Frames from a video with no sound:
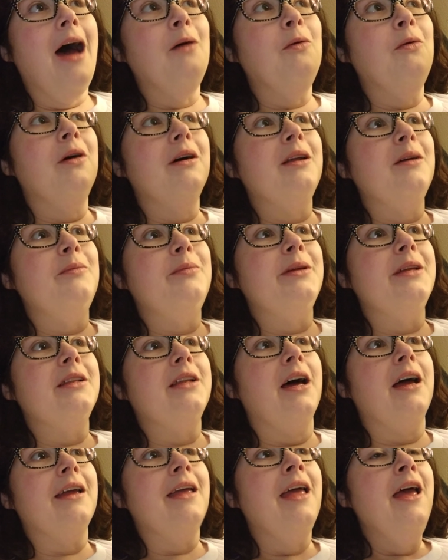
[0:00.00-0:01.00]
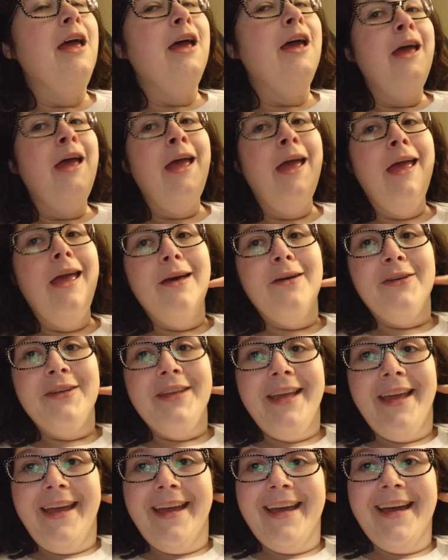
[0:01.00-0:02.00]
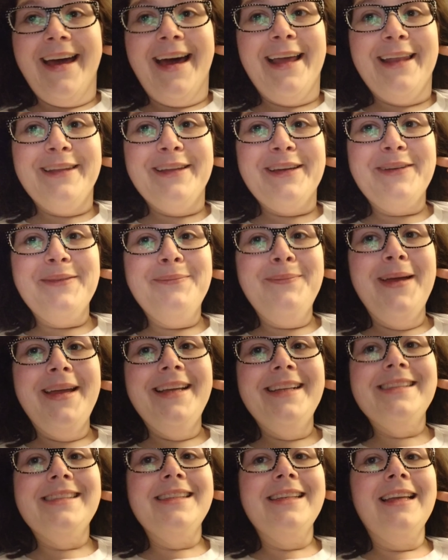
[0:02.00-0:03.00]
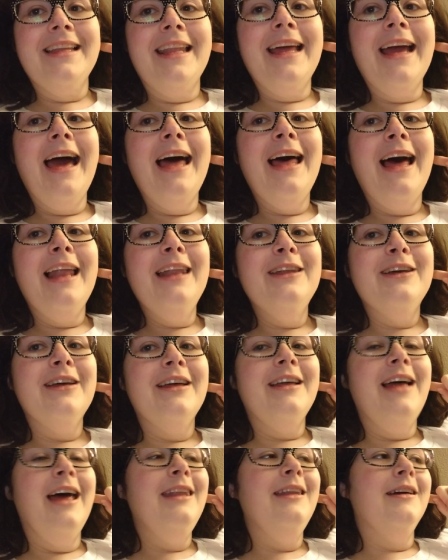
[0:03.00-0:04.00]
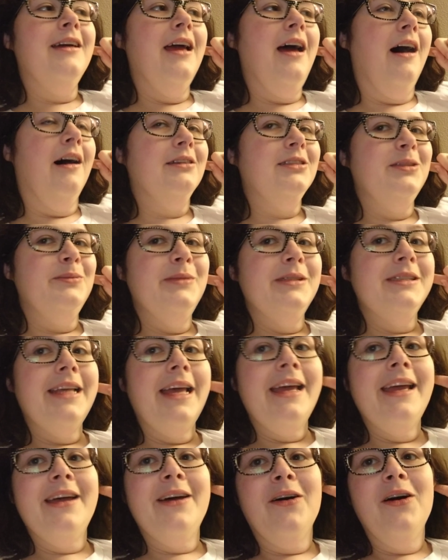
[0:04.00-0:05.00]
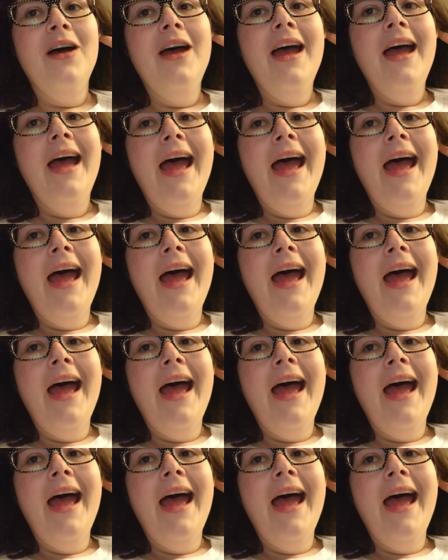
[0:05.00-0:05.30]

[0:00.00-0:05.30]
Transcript: I want to be like, hell yeah, I look amazing. Like, I, I look I look awesome as hell.